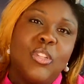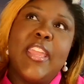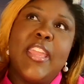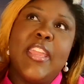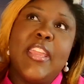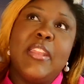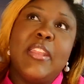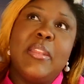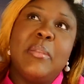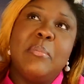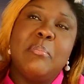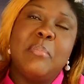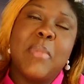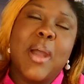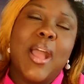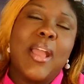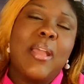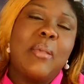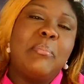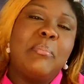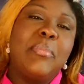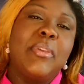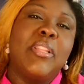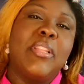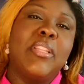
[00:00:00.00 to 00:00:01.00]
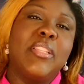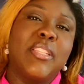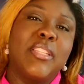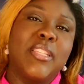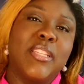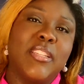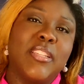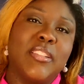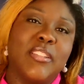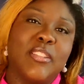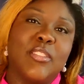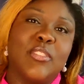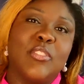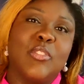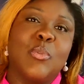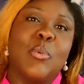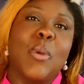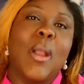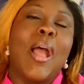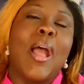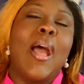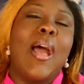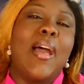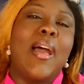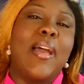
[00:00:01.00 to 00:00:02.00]
in my ability to
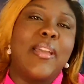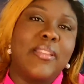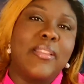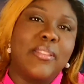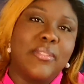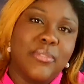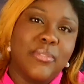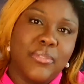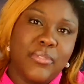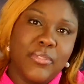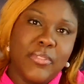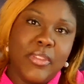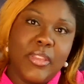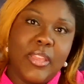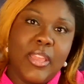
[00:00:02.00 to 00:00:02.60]
thrive.